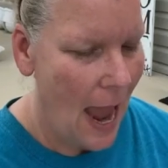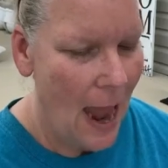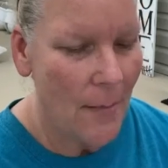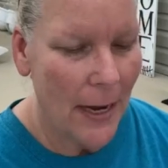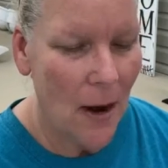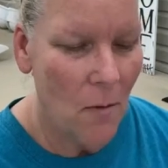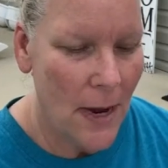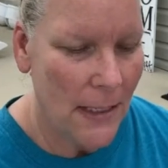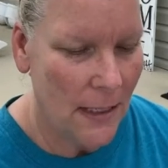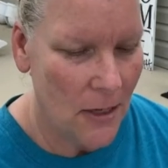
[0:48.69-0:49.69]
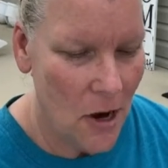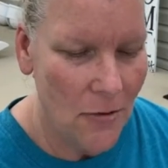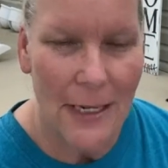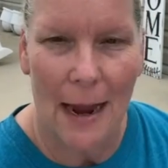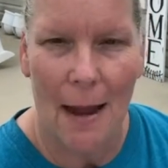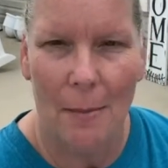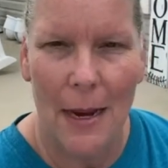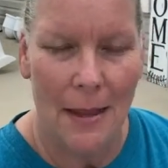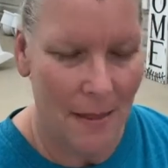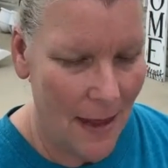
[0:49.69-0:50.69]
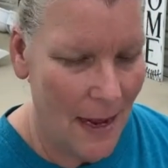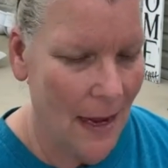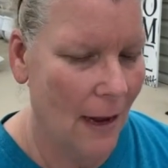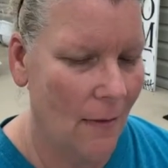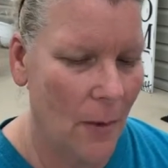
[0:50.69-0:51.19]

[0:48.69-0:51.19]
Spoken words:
Abigail wasted no time in thinking